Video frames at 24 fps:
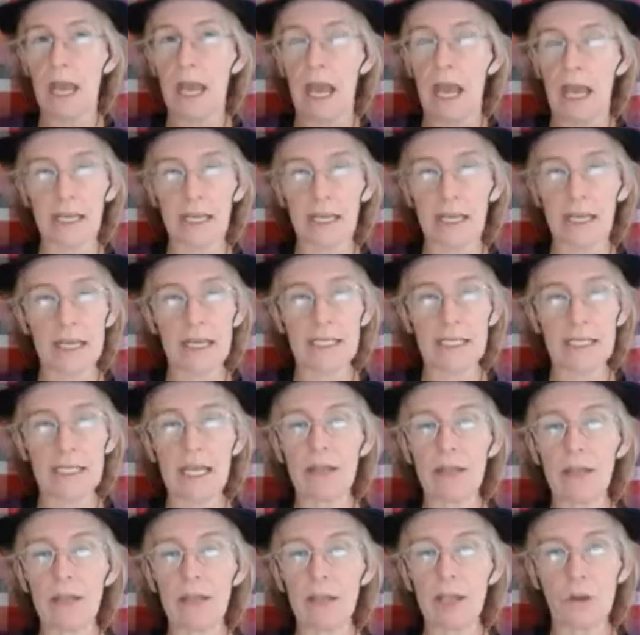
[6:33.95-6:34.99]
And like I
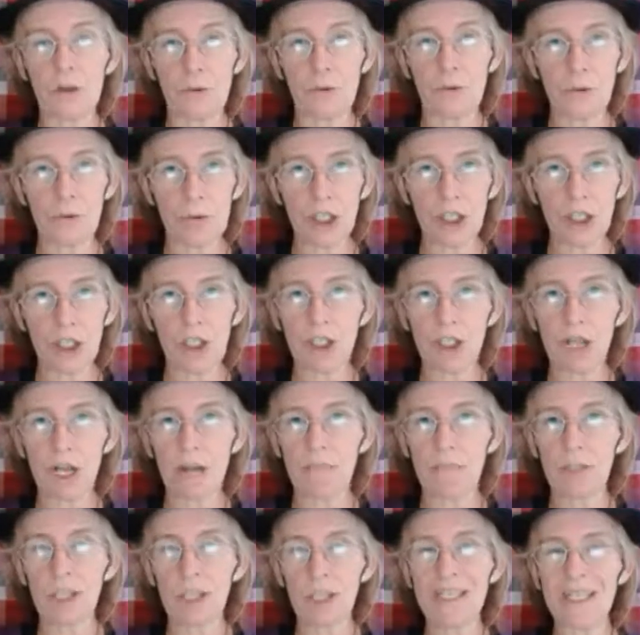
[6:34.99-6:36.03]
said, the new question
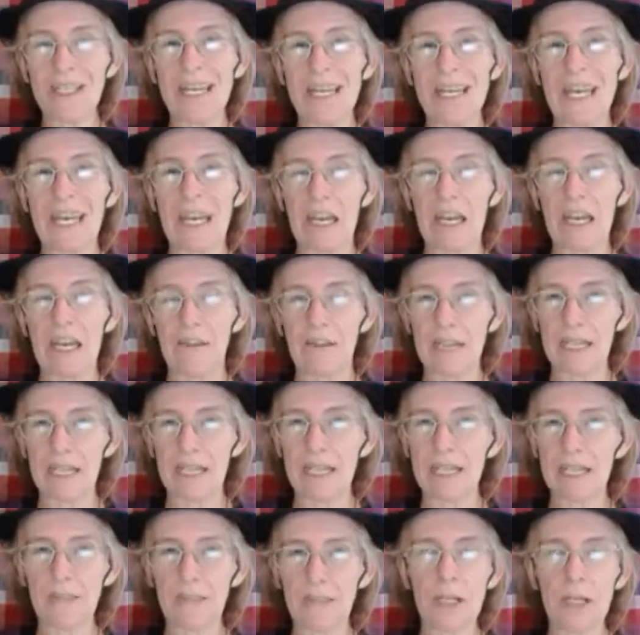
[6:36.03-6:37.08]
option, if it
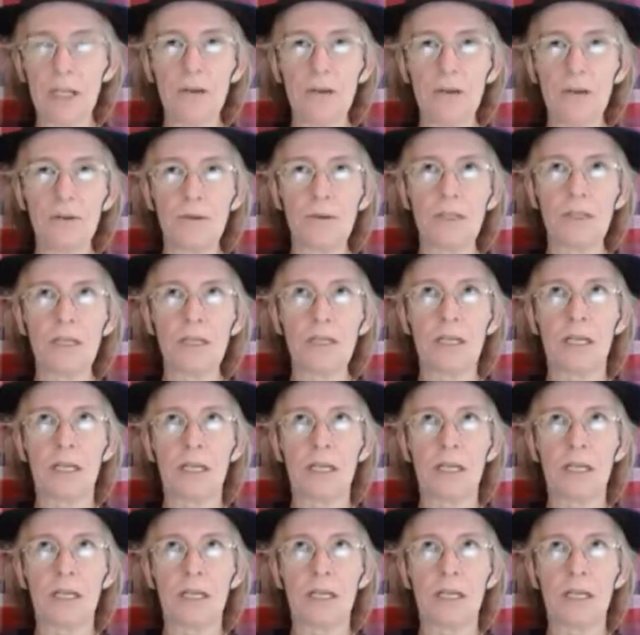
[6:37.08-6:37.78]
gets abused,